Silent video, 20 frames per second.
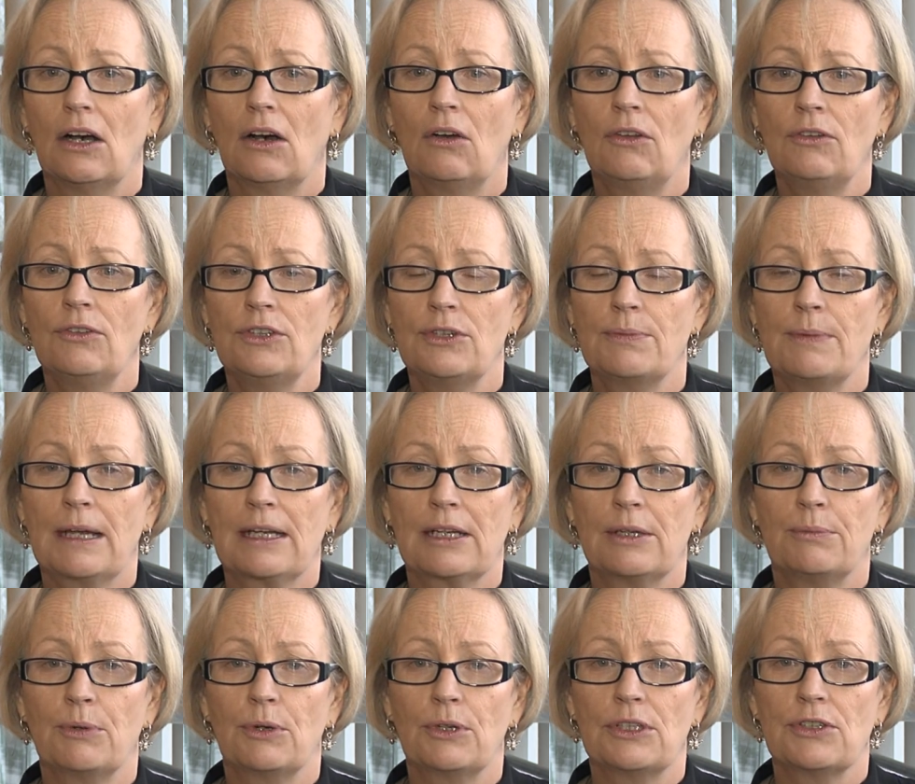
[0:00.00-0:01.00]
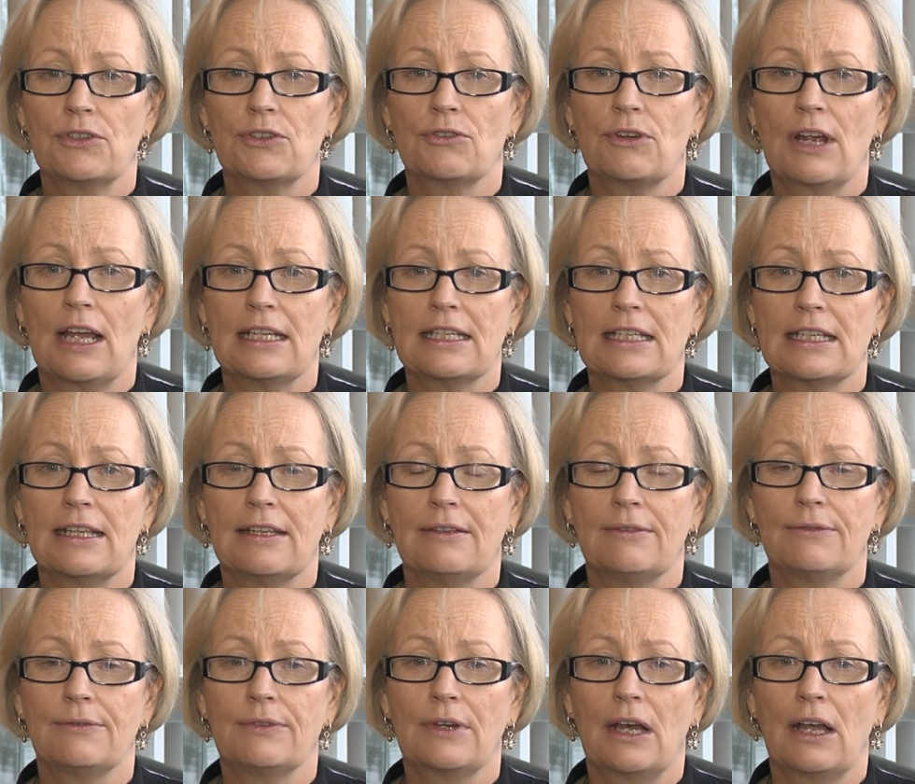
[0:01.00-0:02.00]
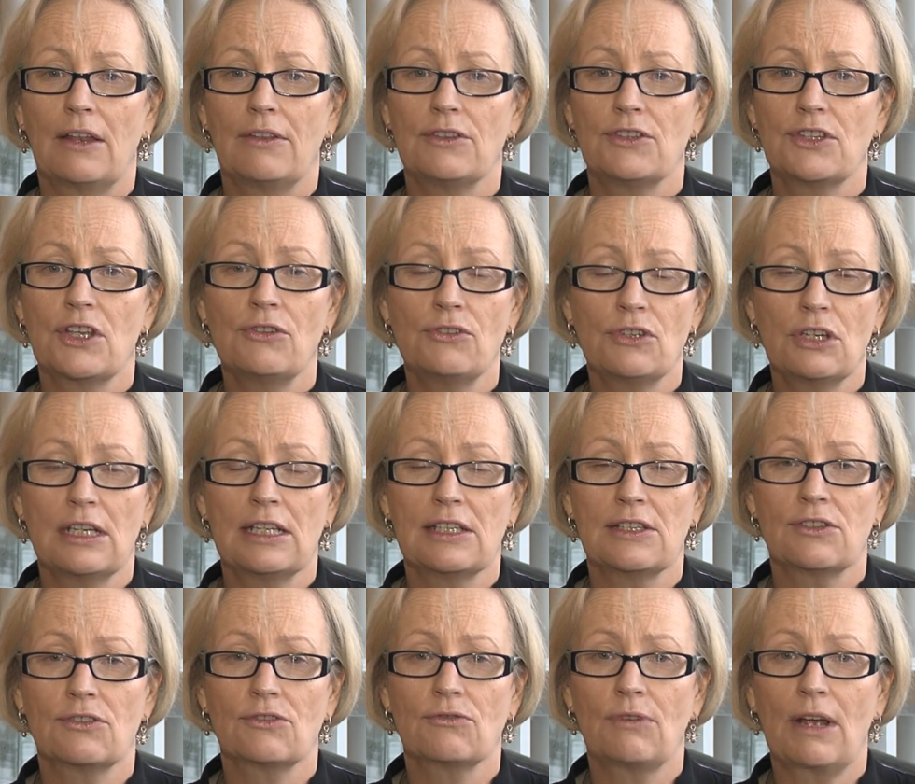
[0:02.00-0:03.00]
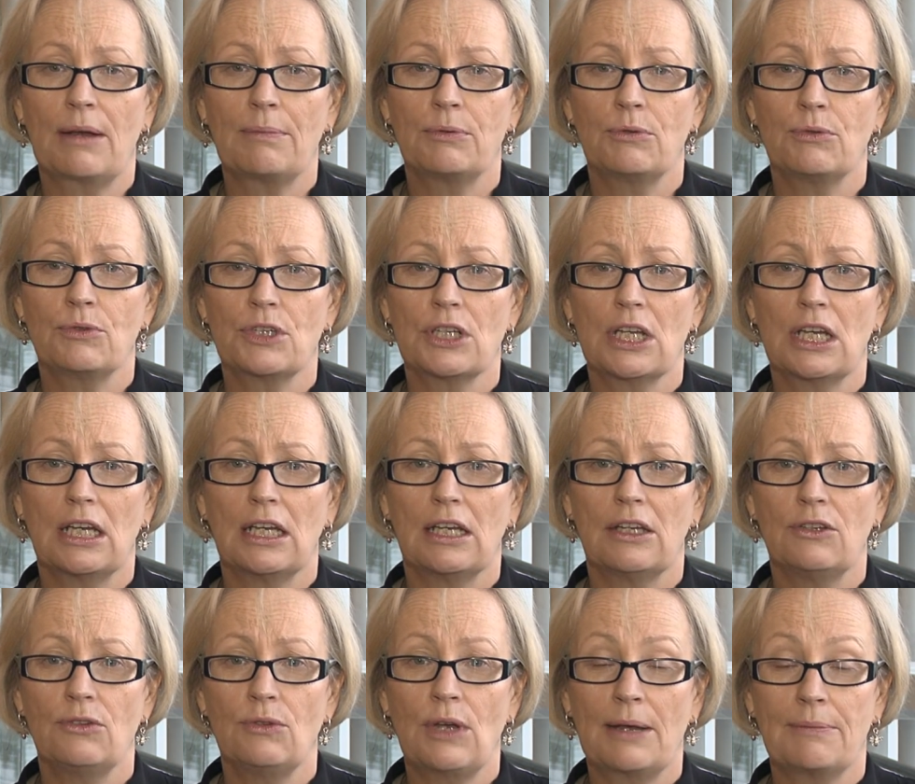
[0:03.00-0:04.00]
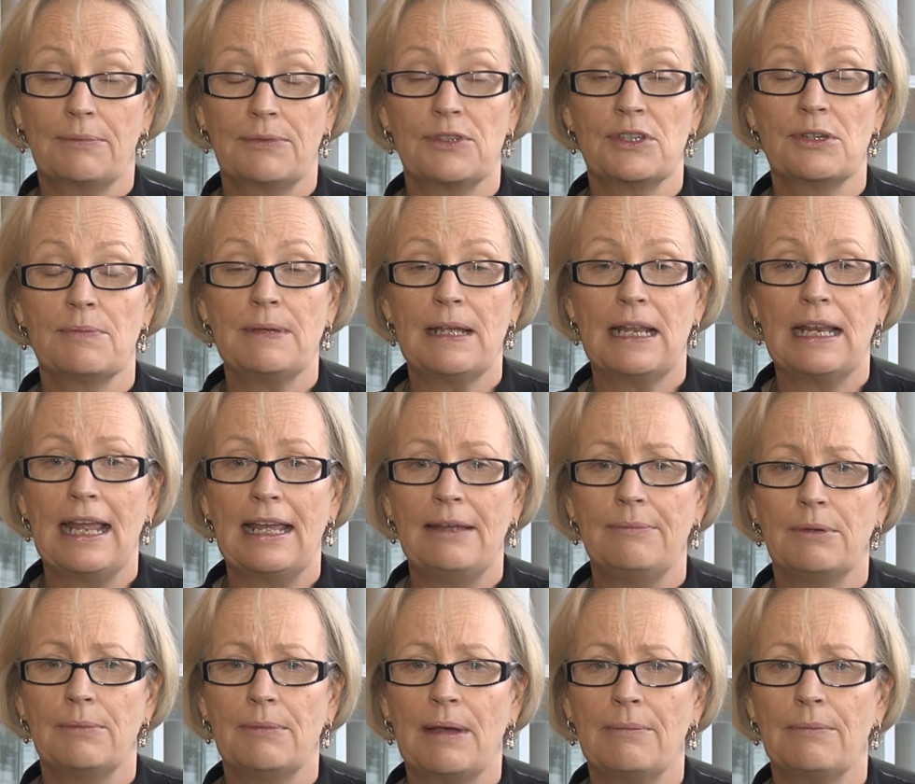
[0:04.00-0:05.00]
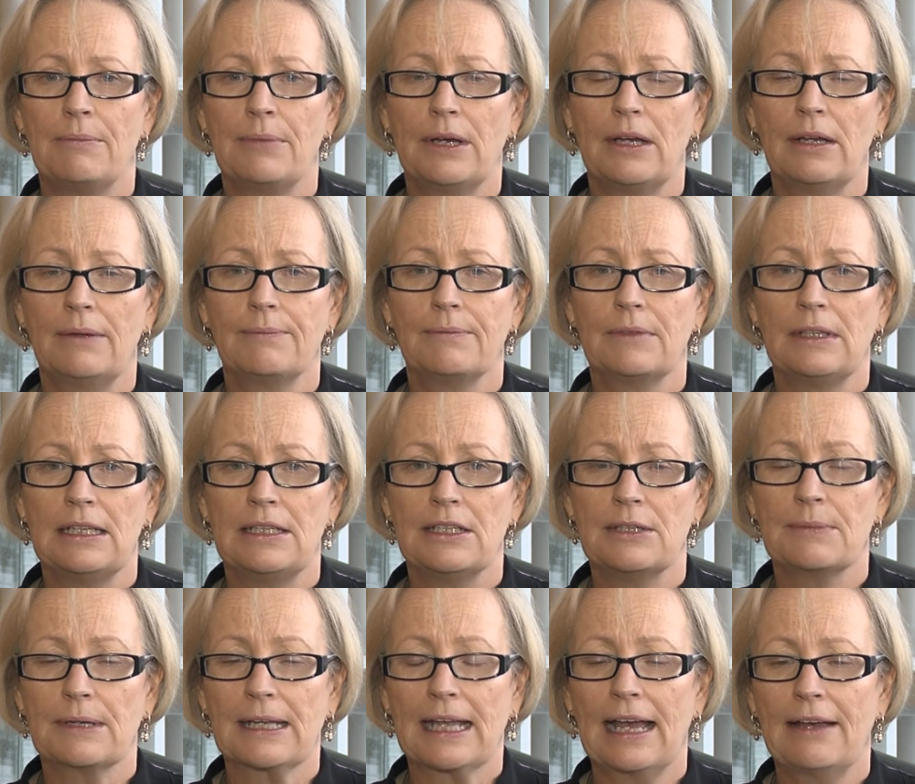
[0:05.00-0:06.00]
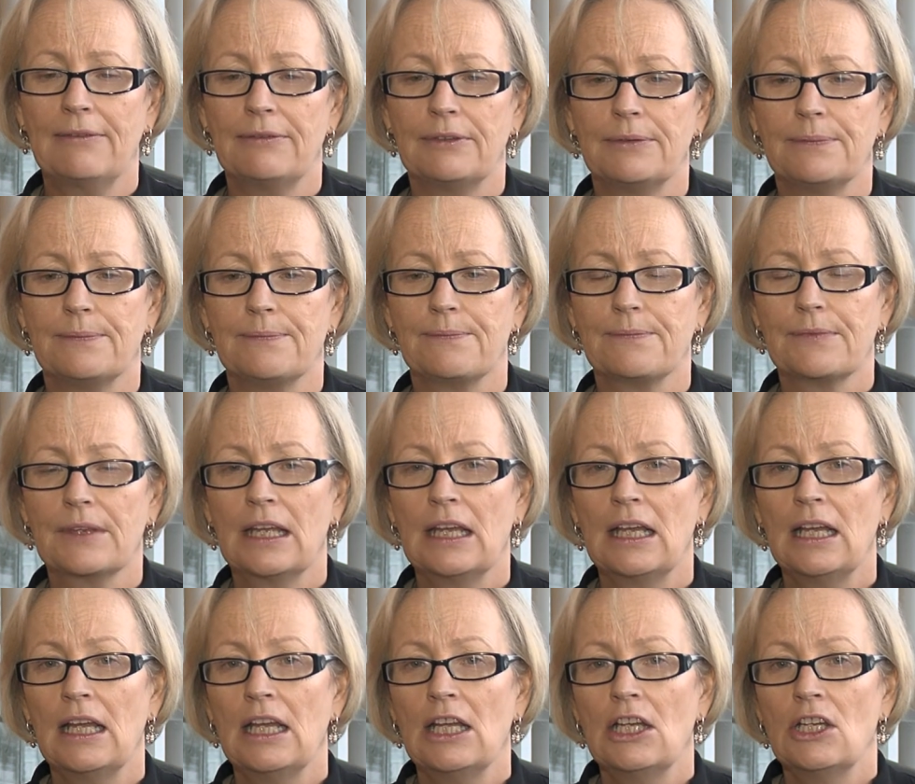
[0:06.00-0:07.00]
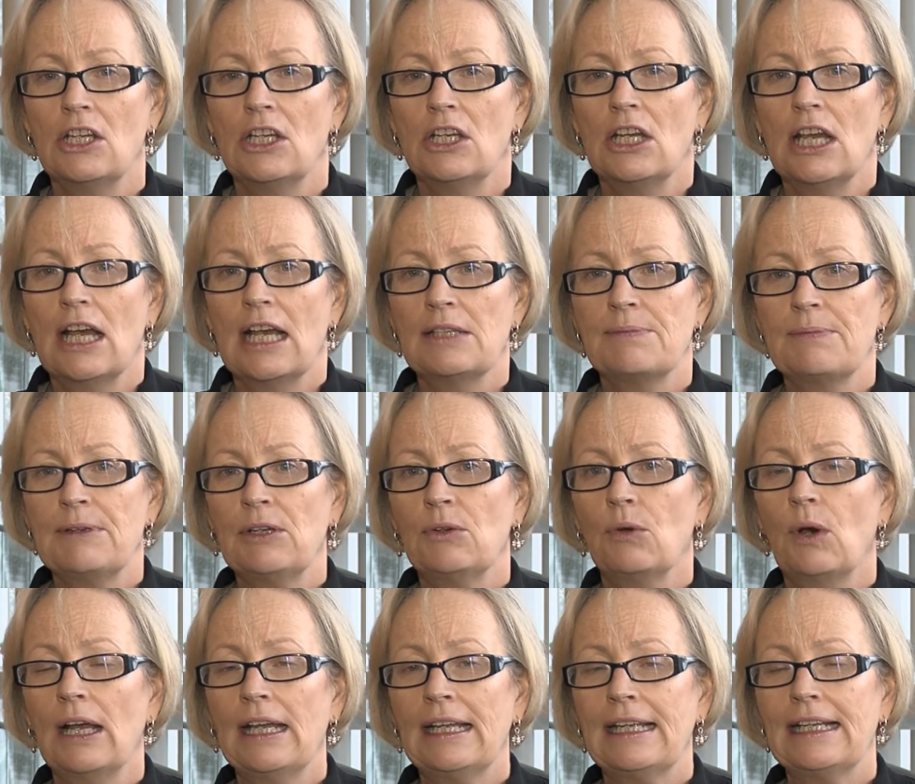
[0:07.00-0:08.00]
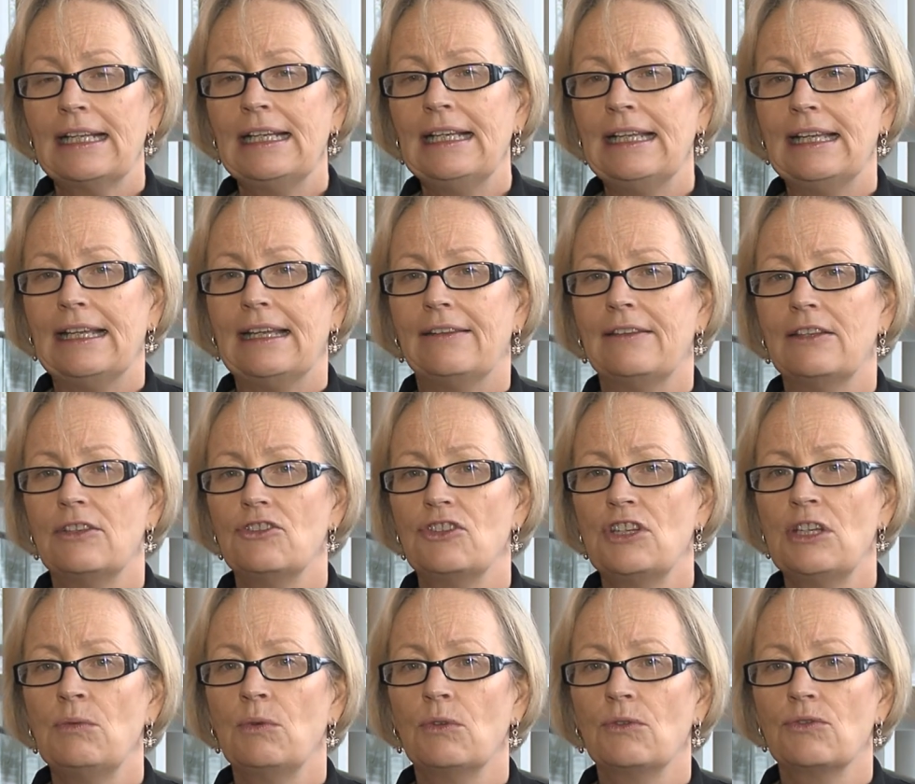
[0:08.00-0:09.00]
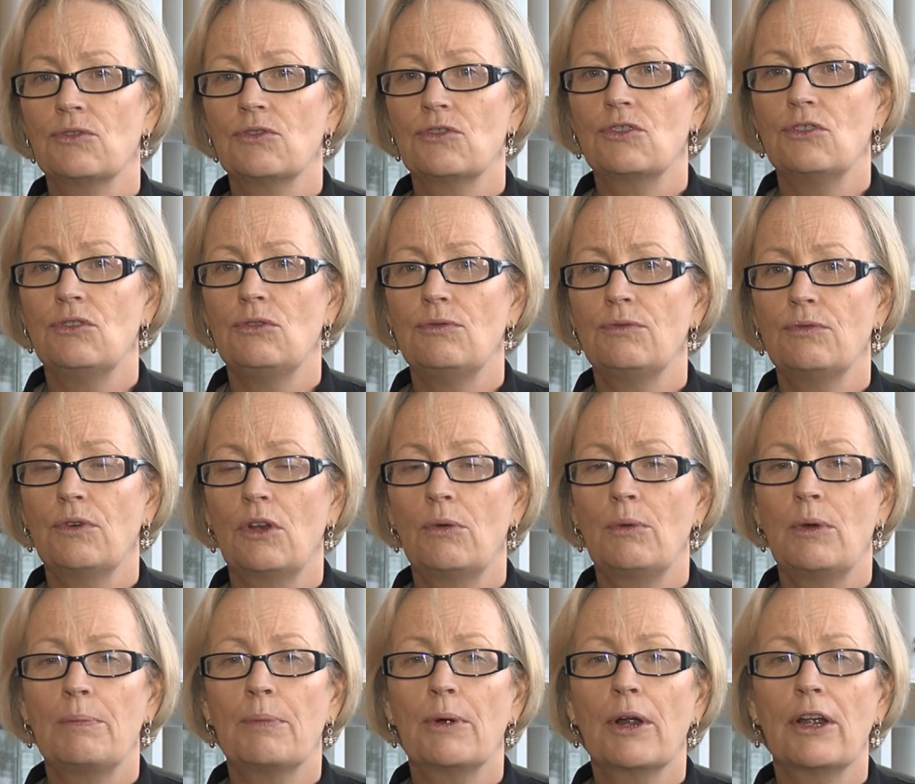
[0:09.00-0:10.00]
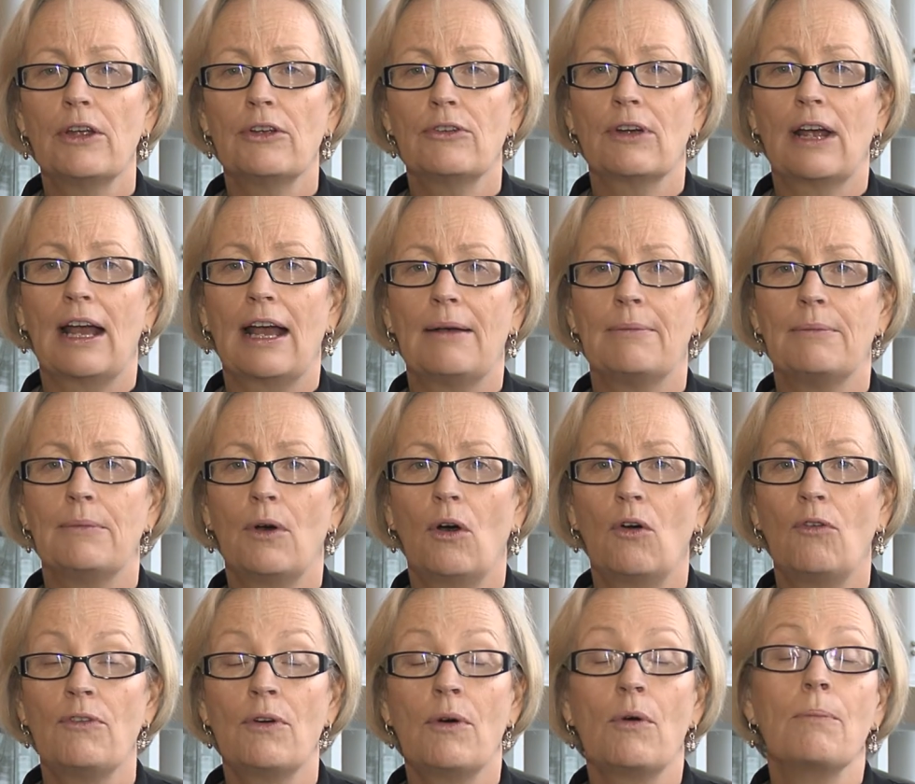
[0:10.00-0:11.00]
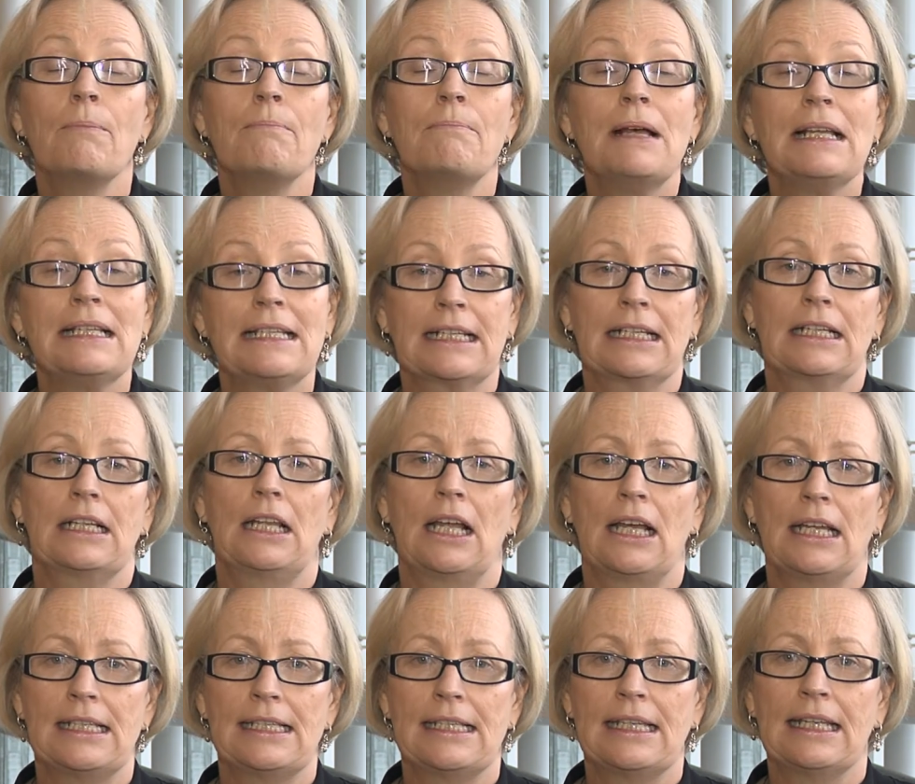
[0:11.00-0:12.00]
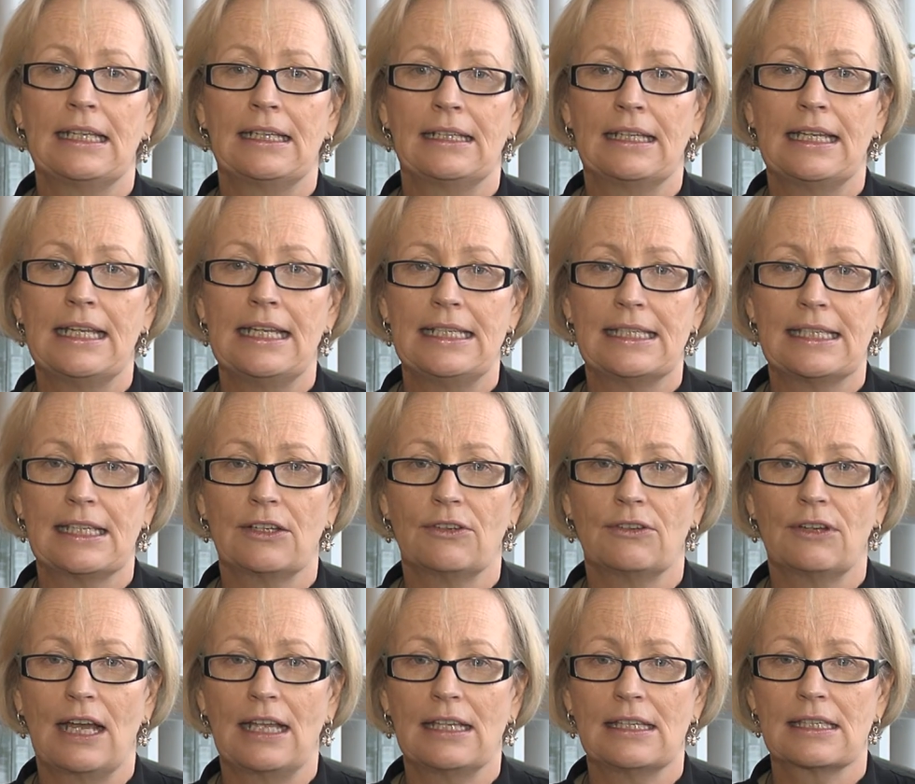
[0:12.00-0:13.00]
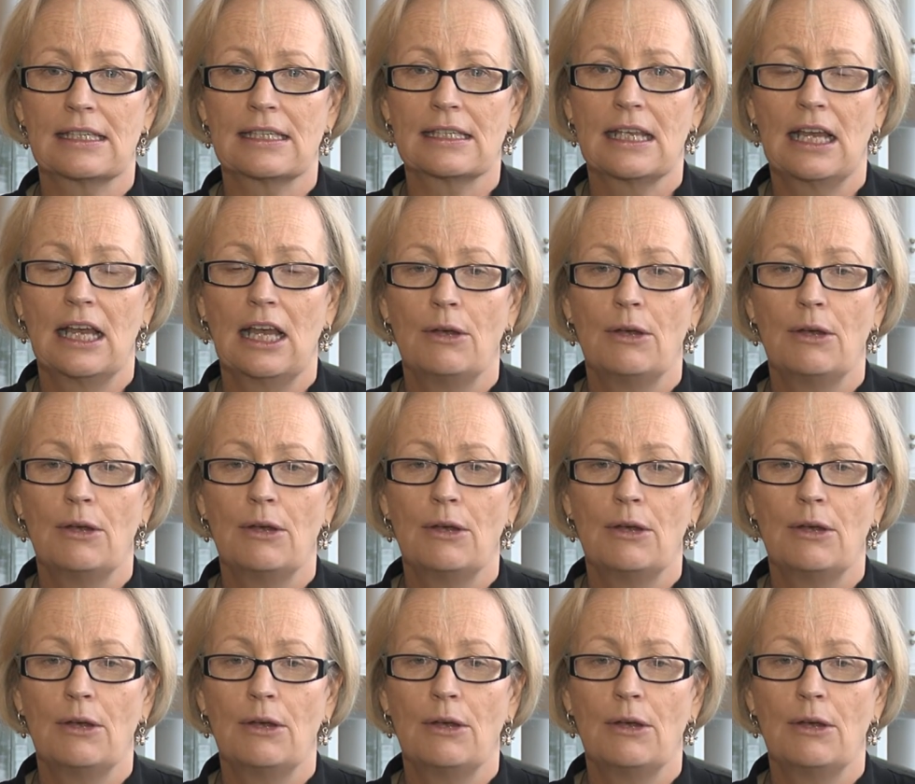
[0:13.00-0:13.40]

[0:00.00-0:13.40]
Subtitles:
on the Tobacco Products Directive, the Socialist rapporteur, who happens to be a Labour member, Linda McCavan, has been quite clear that she wants to follow a programme of medicalising e-cigarettes.